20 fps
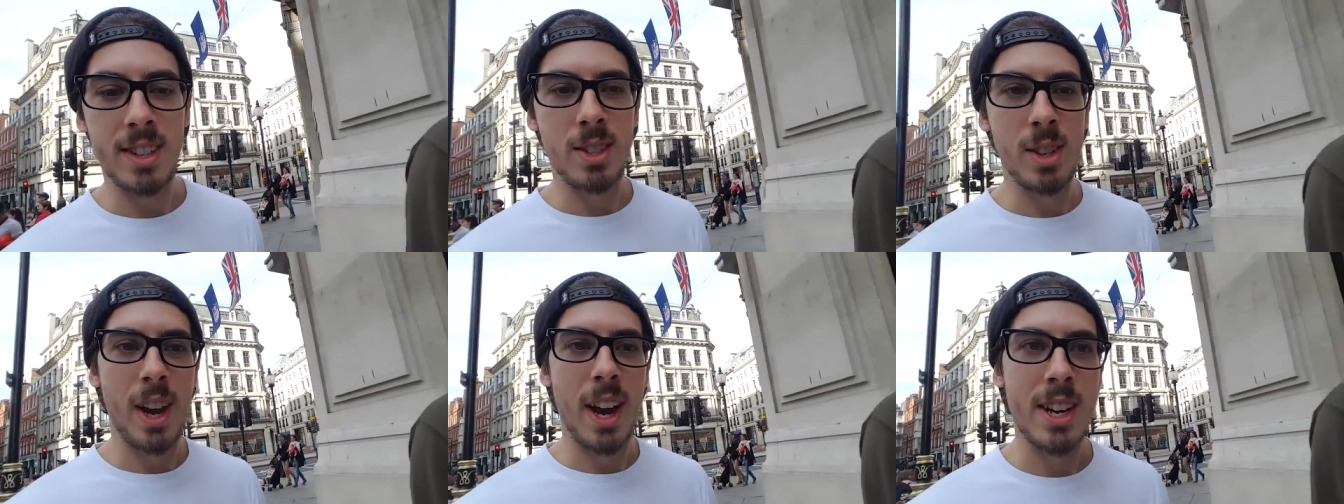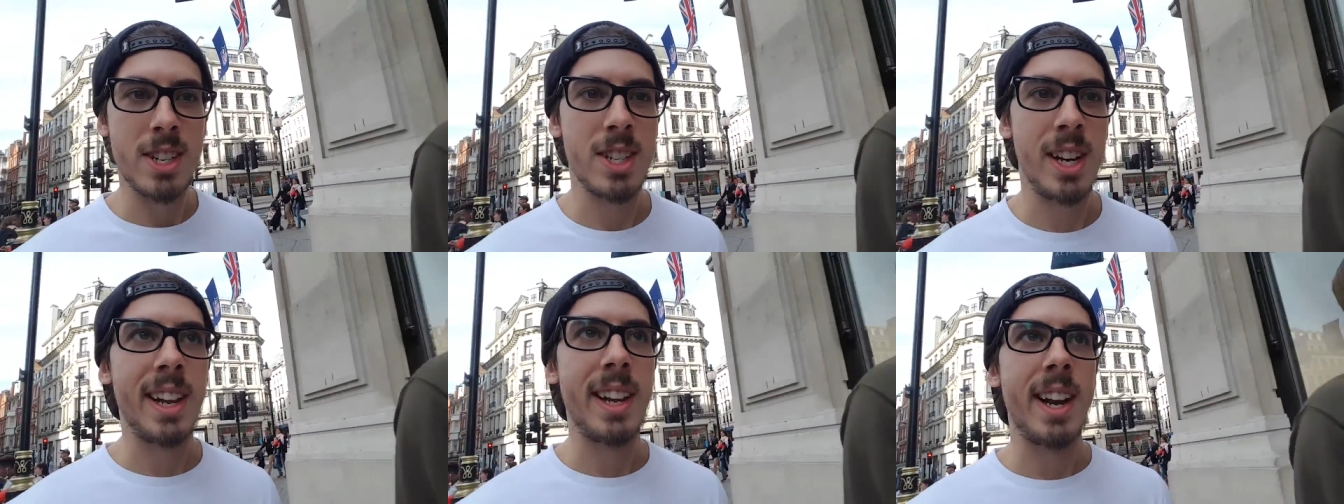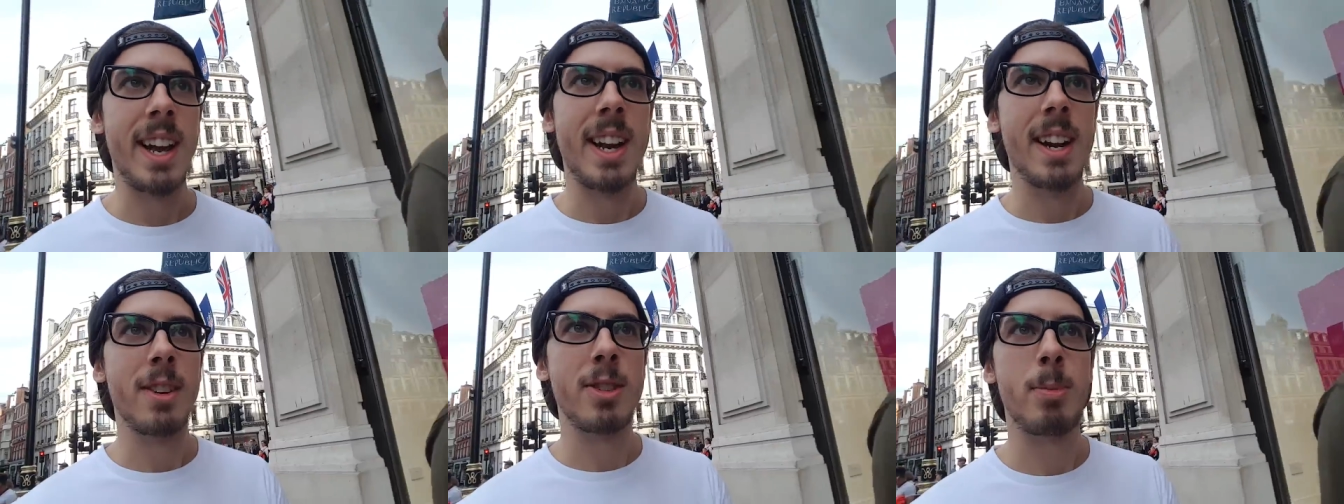so you actually
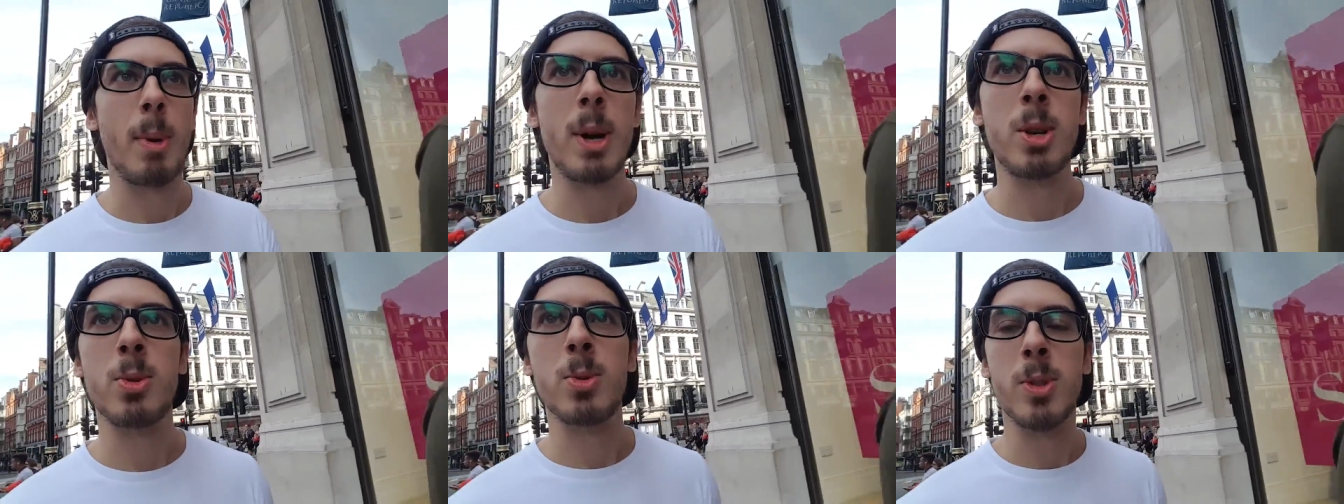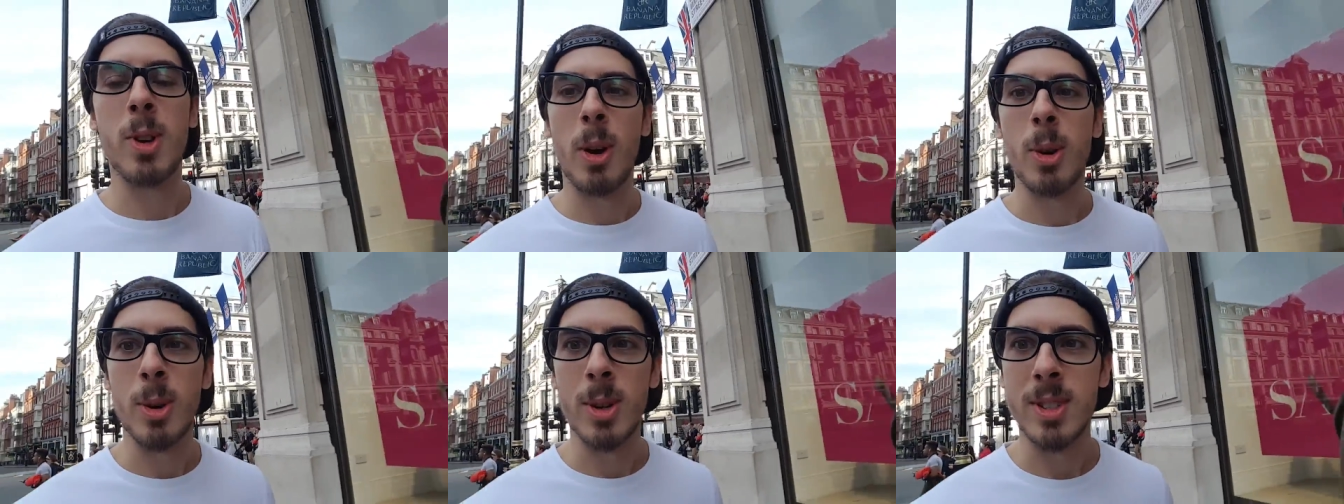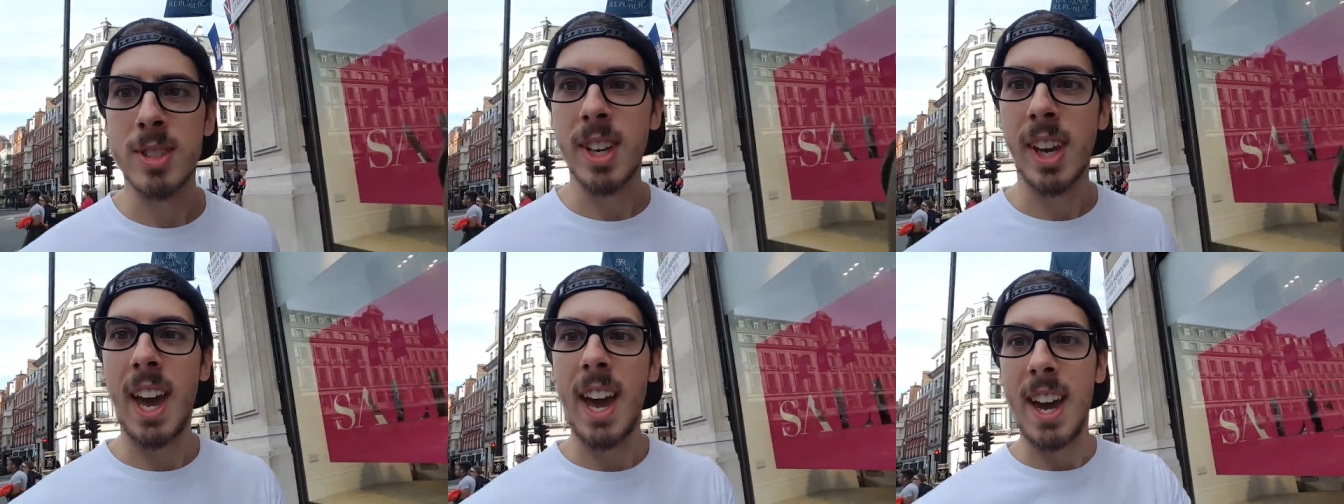need a special token
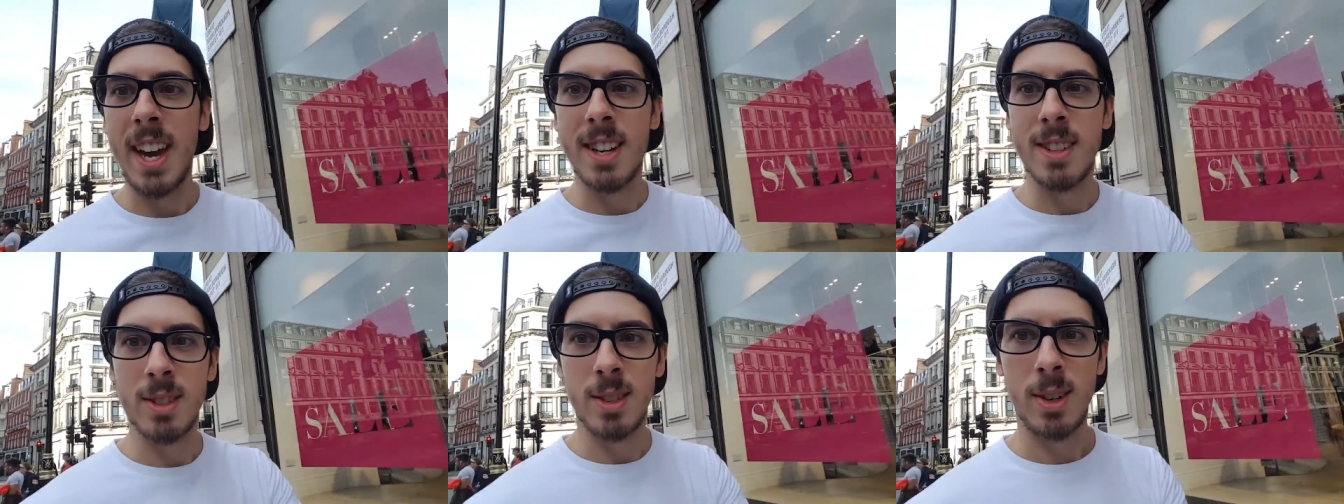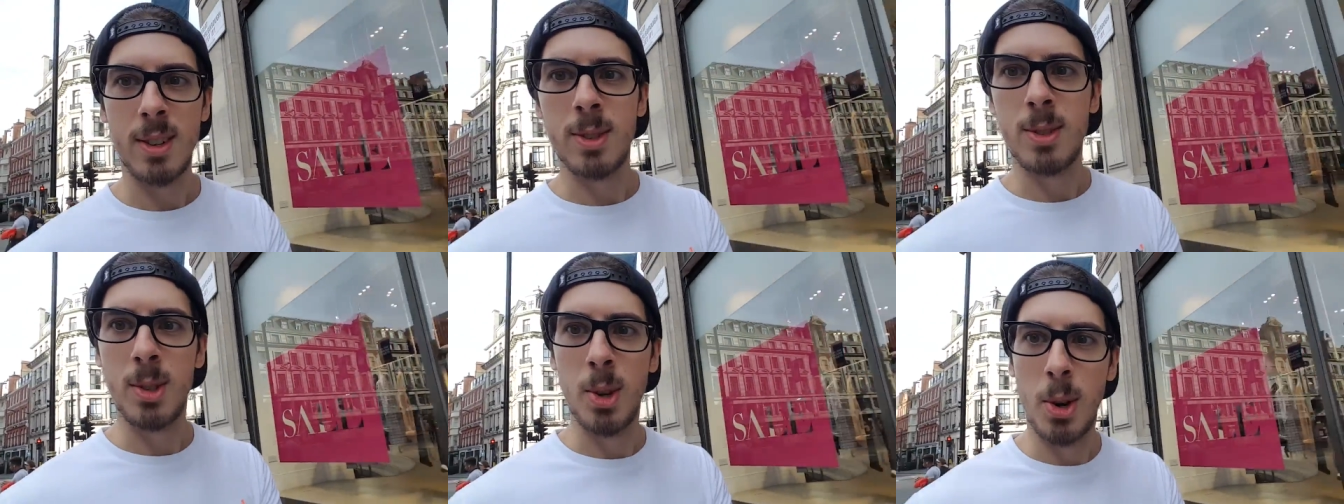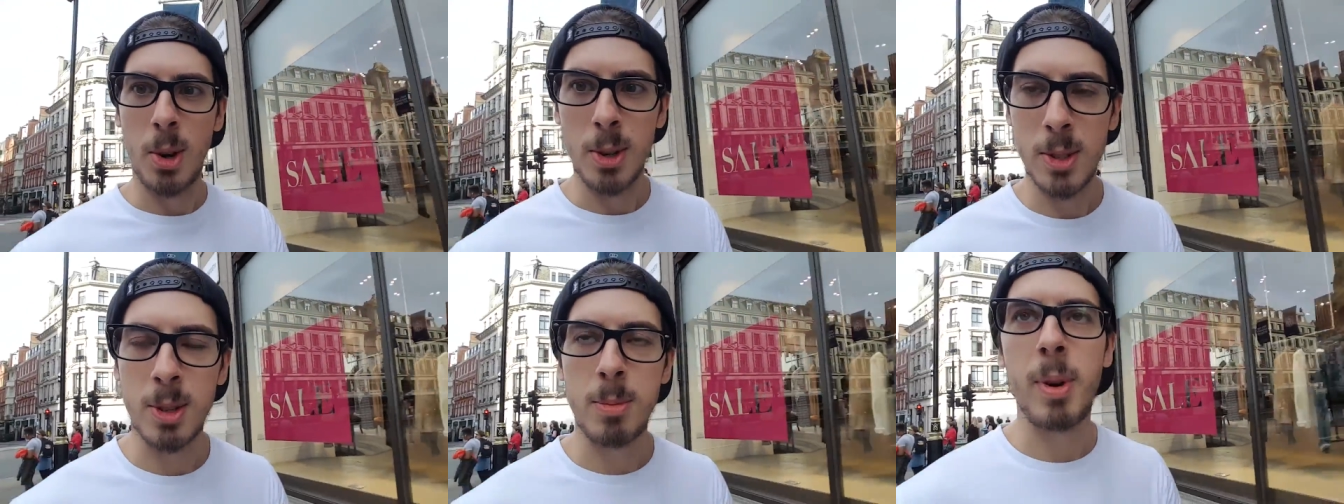to get into the
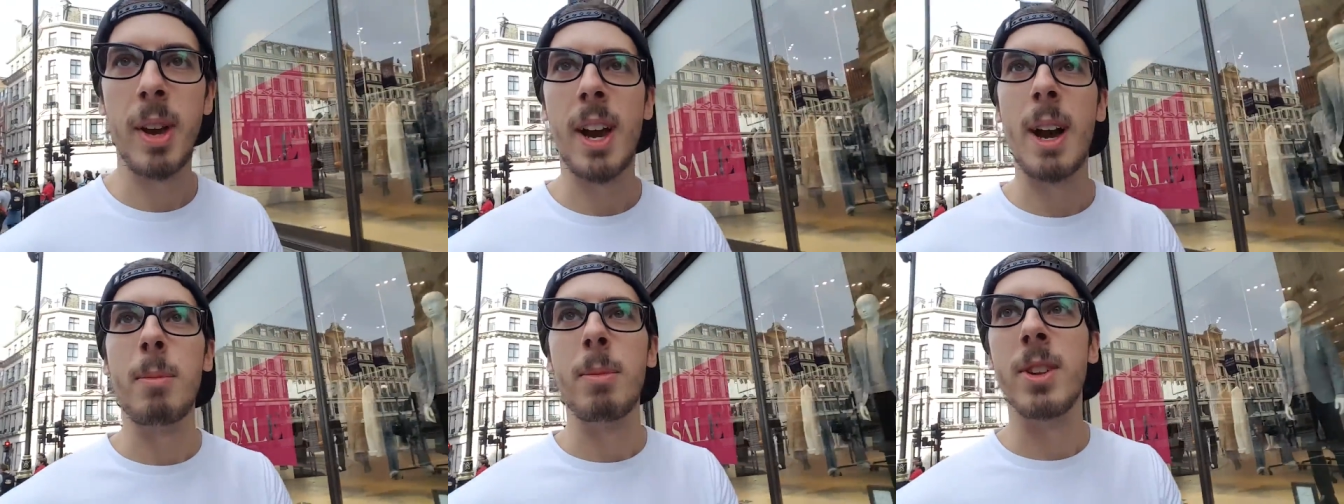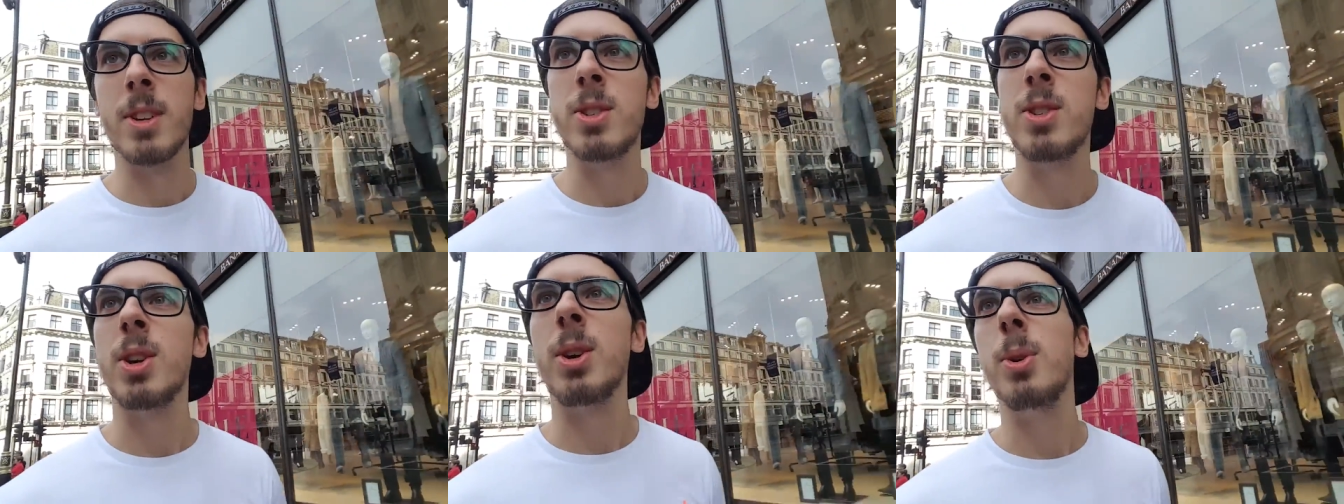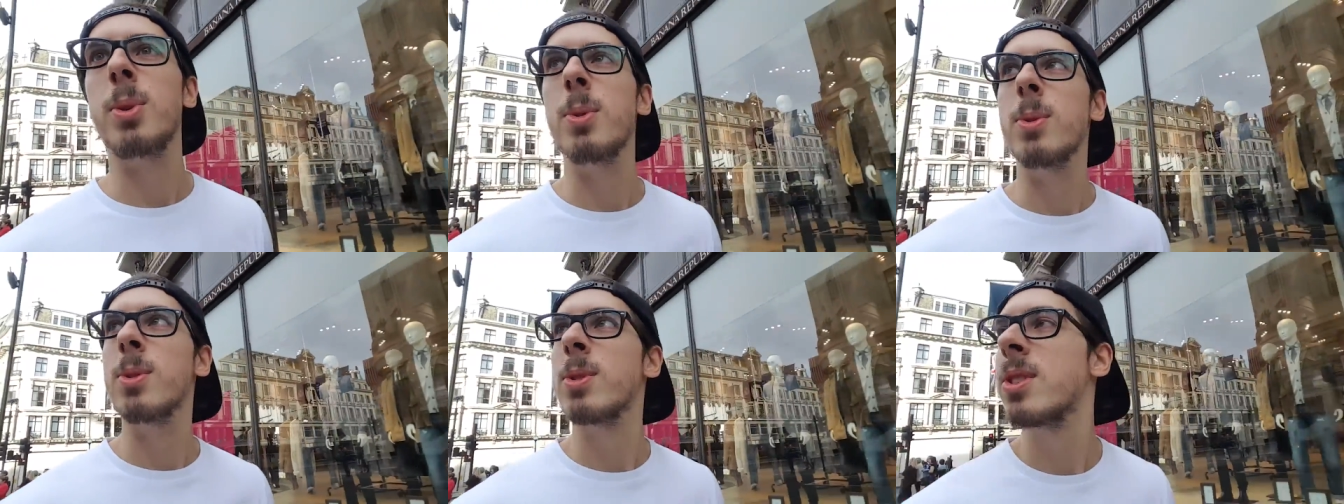store to pick up the
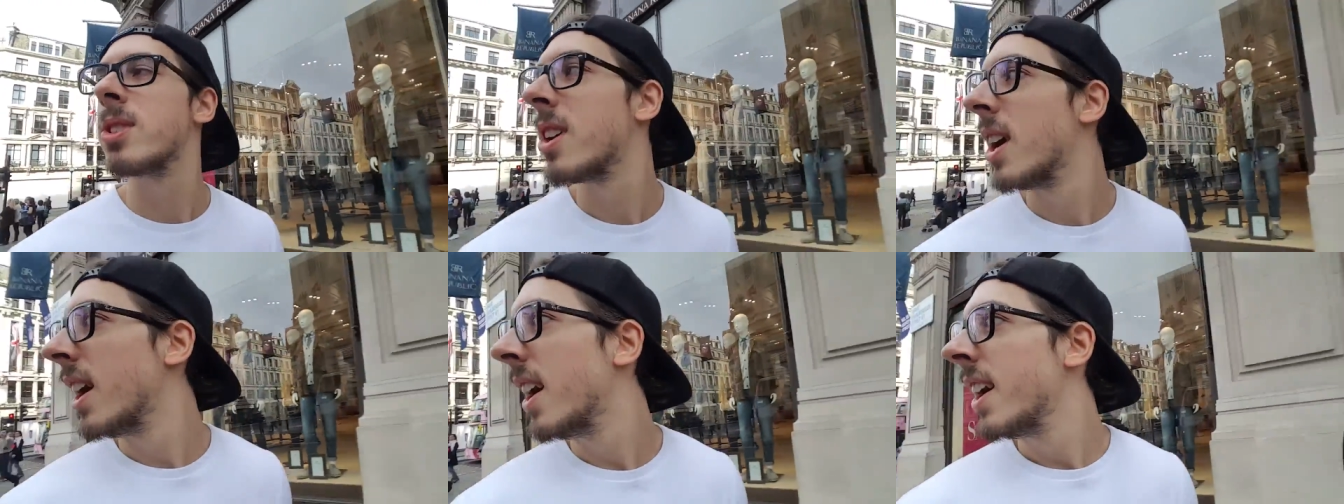shoes.